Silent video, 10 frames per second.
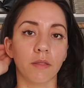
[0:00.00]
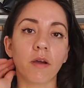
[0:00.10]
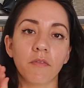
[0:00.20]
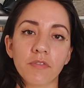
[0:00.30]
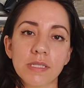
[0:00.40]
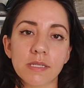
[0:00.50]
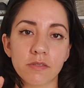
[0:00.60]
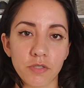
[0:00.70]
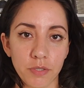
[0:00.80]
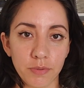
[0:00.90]
The conference
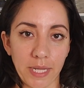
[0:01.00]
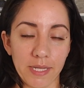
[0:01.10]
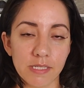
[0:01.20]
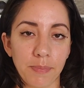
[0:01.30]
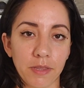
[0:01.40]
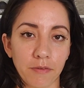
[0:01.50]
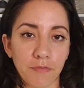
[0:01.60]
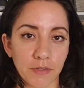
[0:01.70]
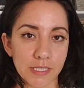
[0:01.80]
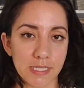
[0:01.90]
is 2 days, but the
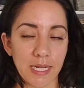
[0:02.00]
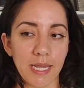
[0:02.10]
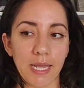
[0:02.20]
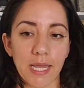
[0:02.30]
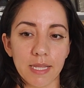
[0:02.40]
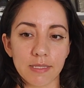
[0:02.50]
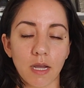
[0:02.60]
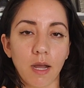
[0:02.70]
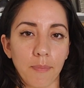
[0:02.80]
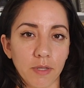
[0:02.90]
first day it's
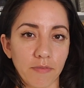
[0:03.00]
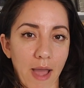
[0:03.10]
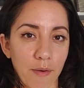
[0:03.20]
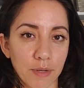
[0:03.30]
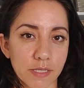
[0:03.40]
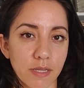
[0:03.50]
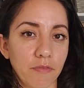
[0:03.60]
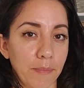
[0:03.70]
a couple of hours of a